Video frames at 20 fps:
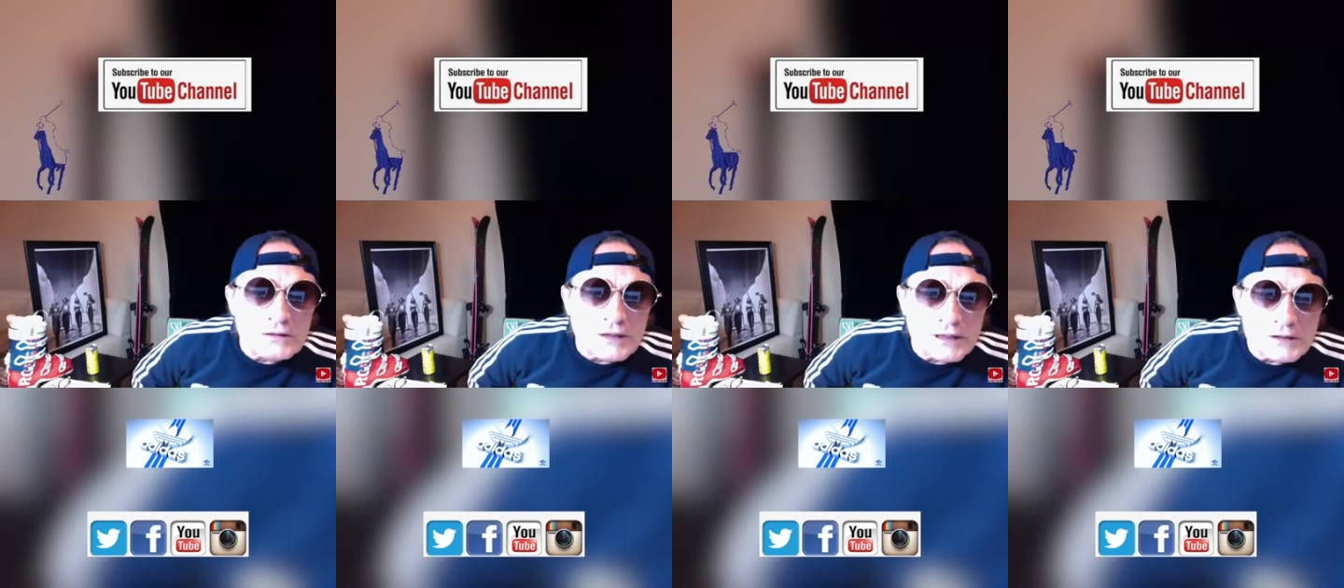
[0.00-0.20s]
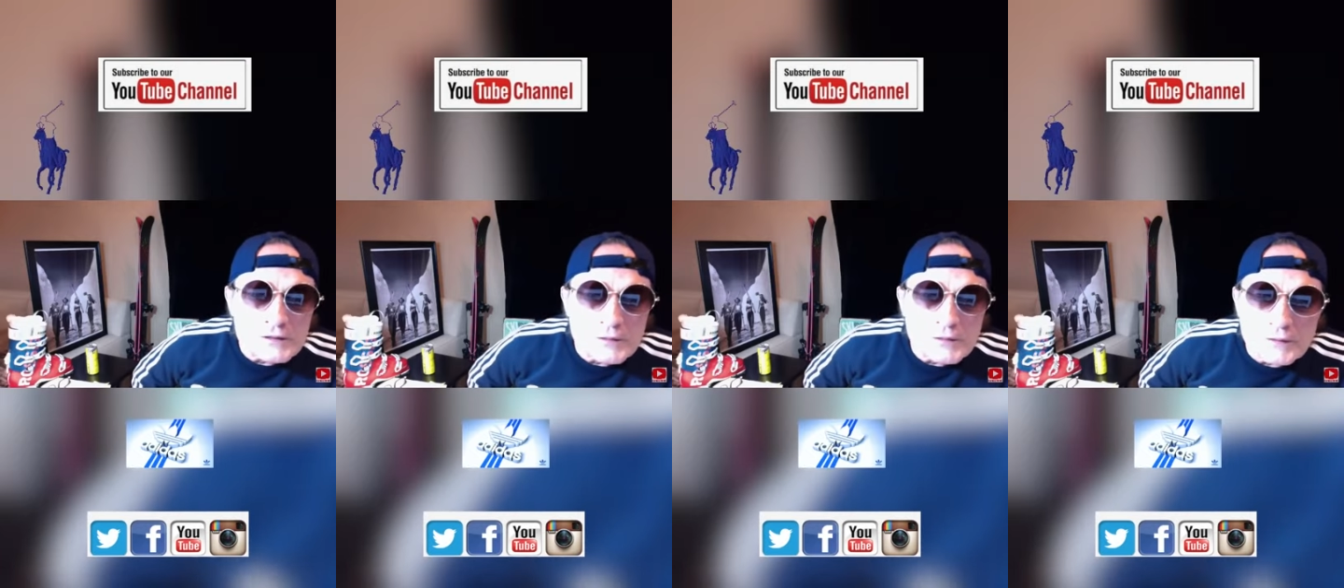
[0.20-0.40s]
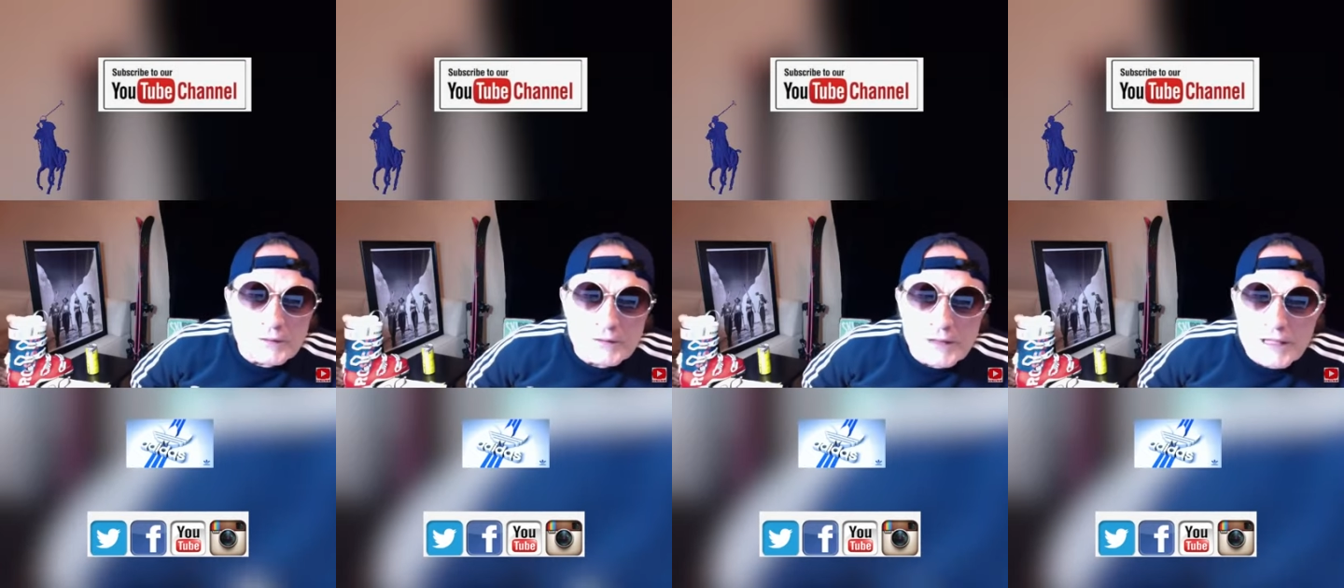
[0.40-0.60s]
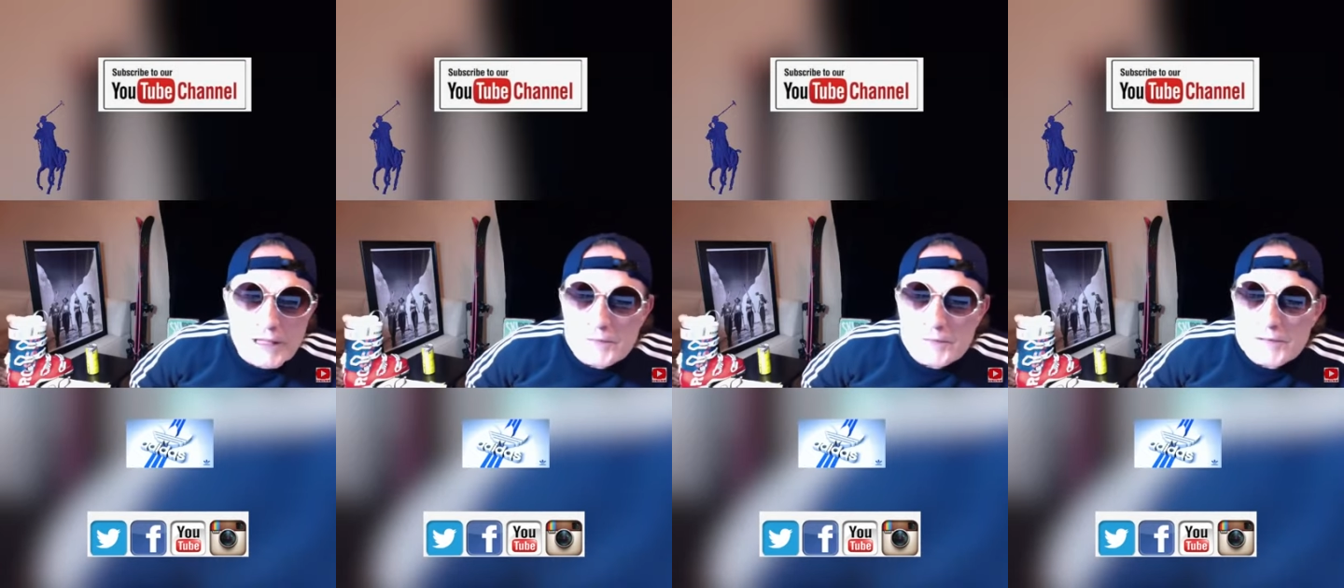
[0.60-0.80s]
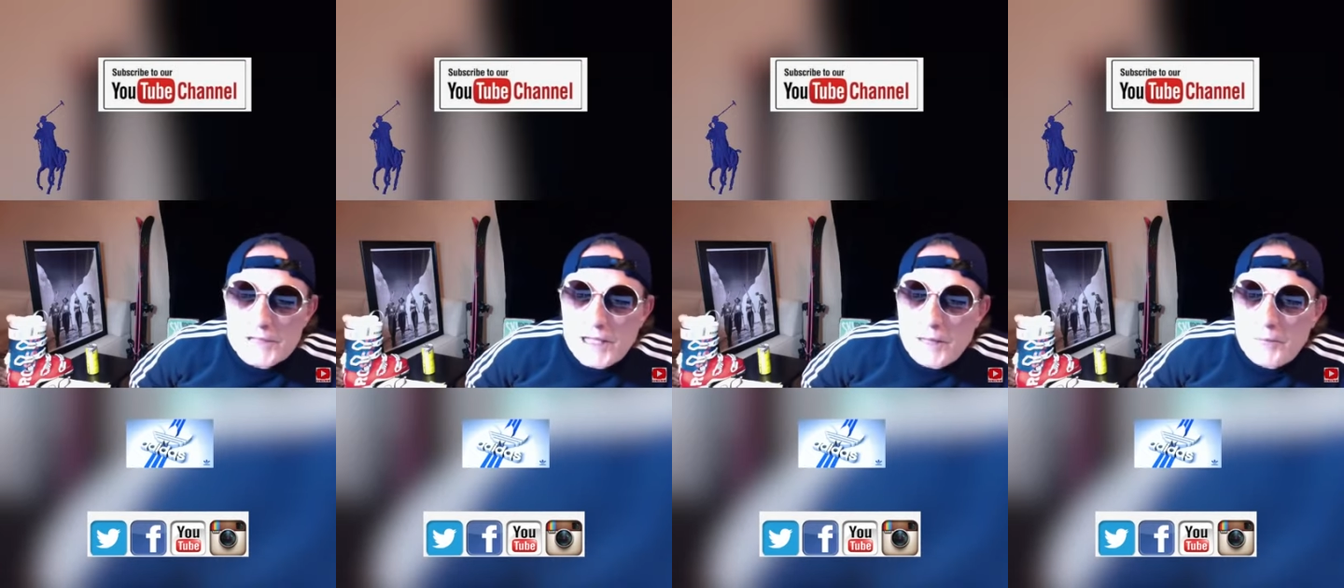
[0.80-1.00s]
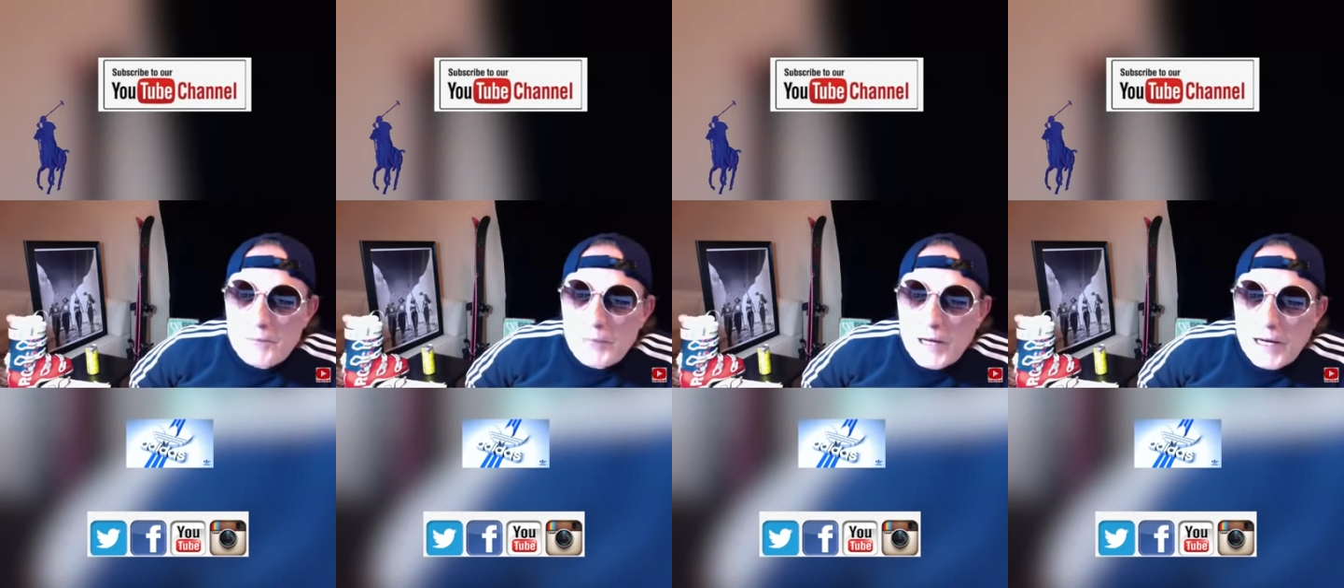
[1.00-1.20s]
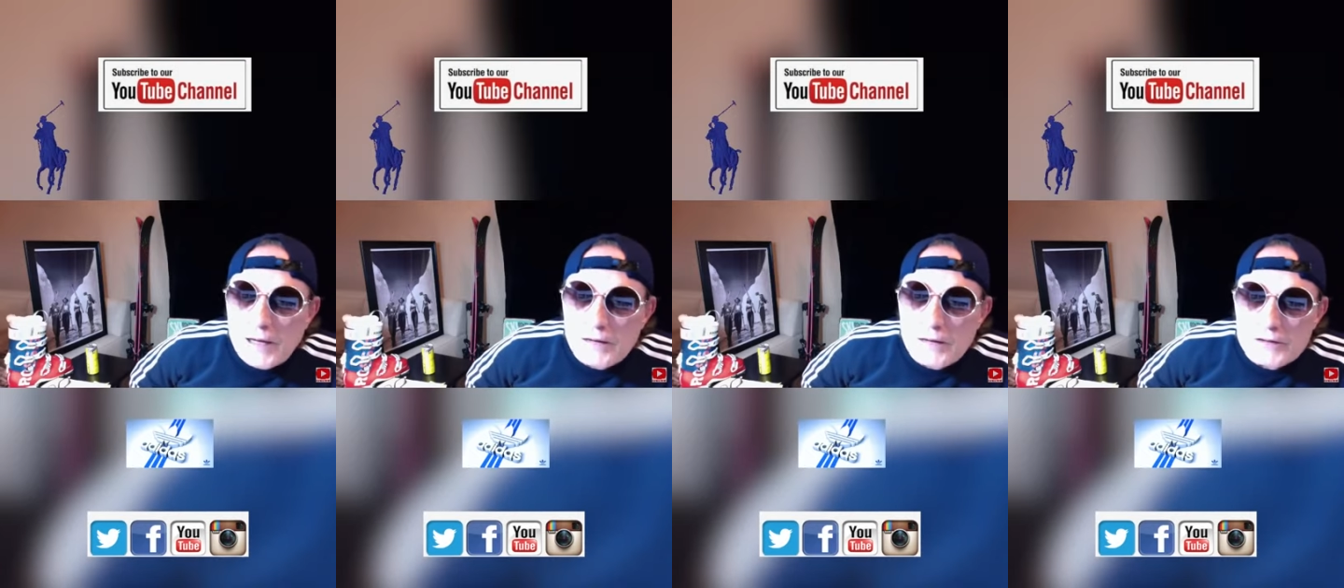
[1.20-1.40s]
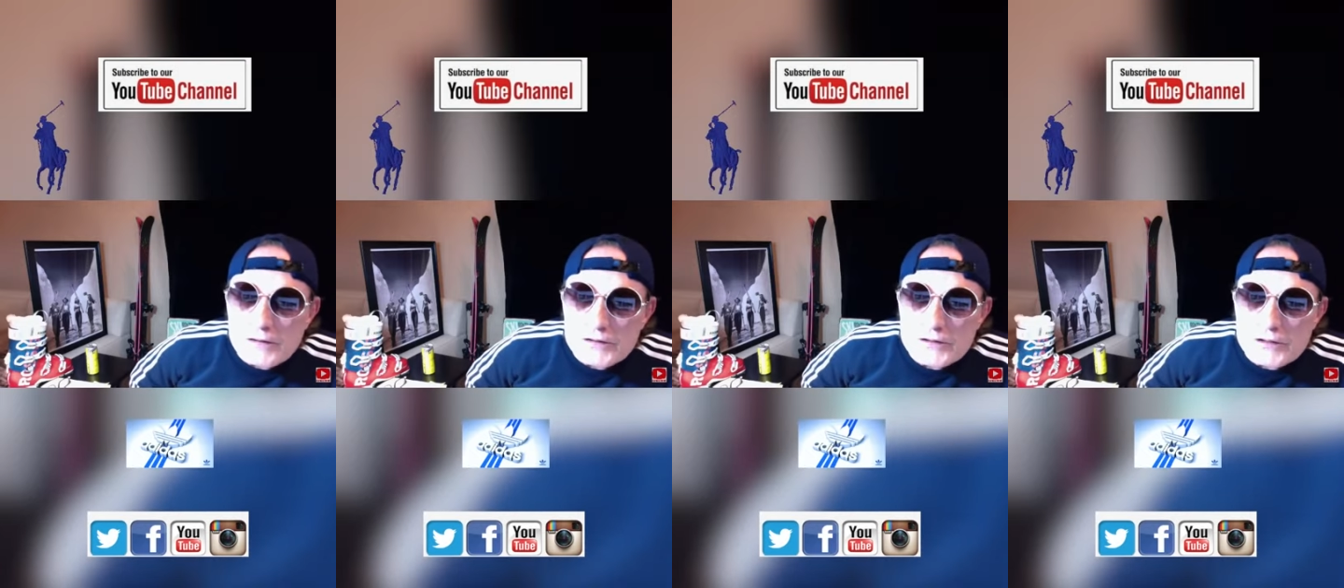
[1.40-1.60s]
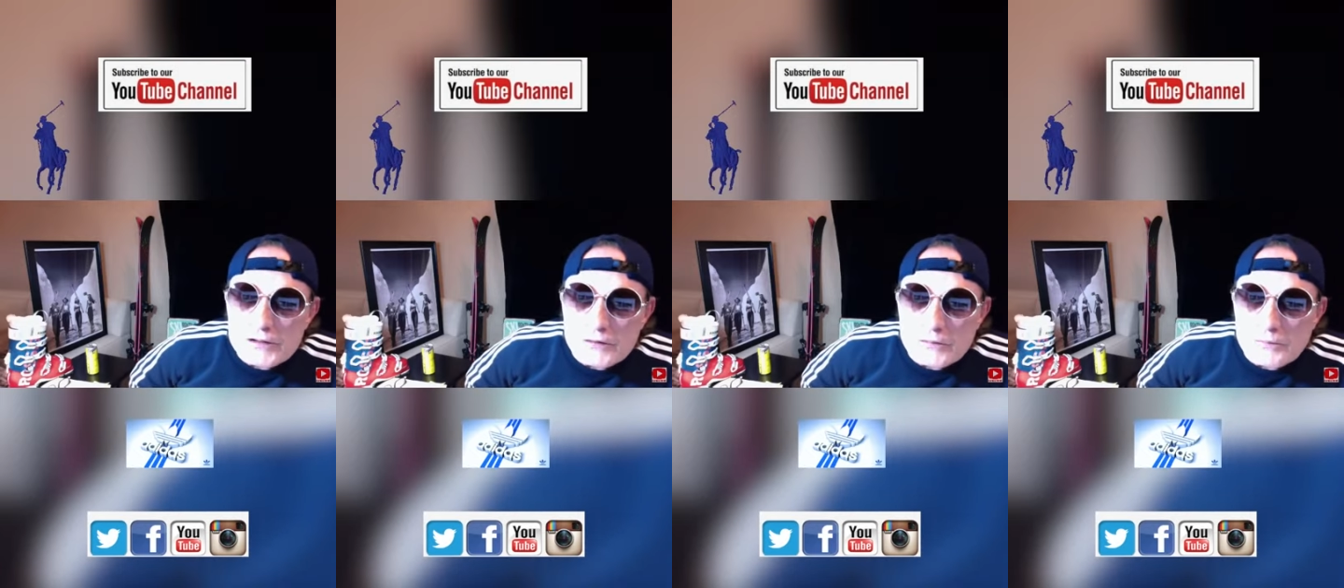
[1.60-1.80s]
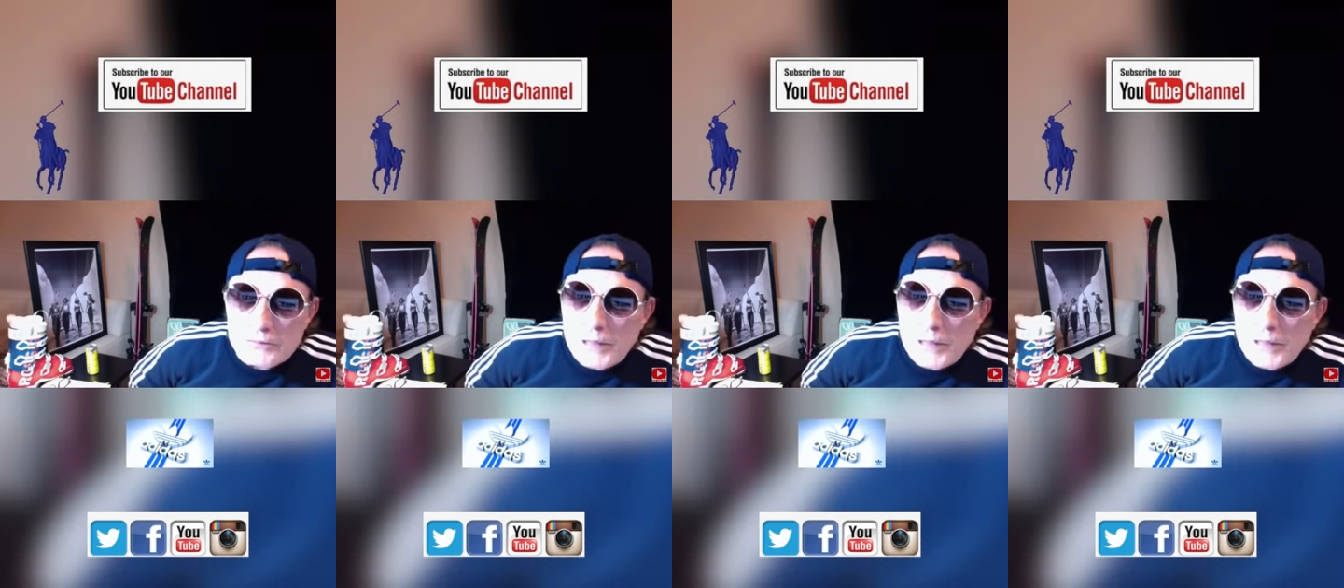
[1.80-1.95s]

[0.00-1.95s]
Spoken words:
That's what keeps that powder so